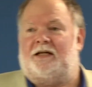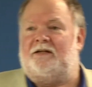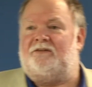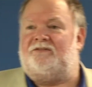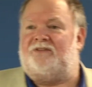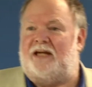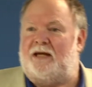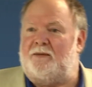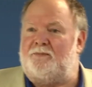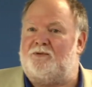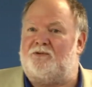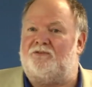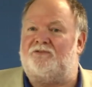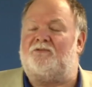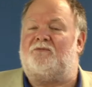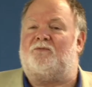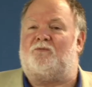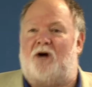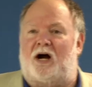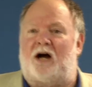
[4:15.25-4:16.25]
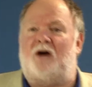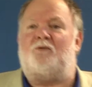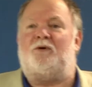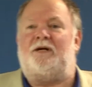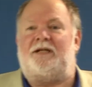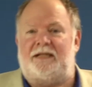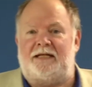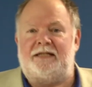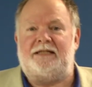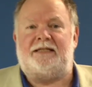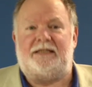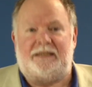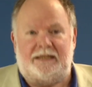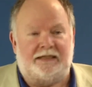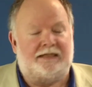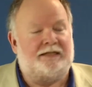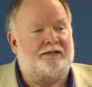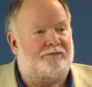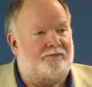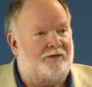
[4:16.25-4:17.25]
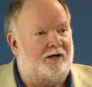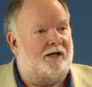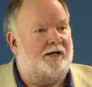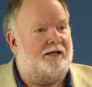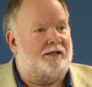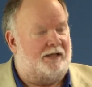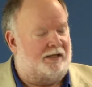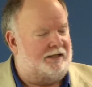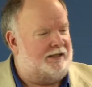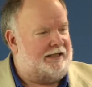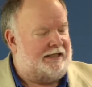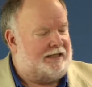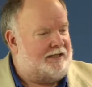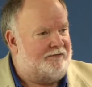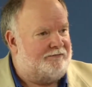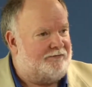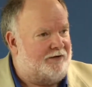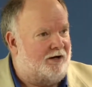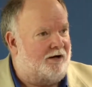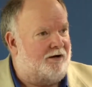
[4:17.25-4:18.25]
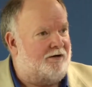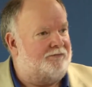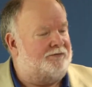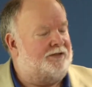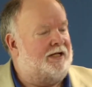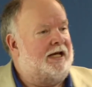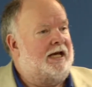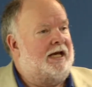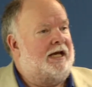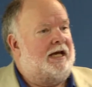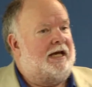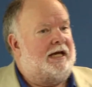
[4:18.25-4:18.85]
examples of why we need to get, invi- get involved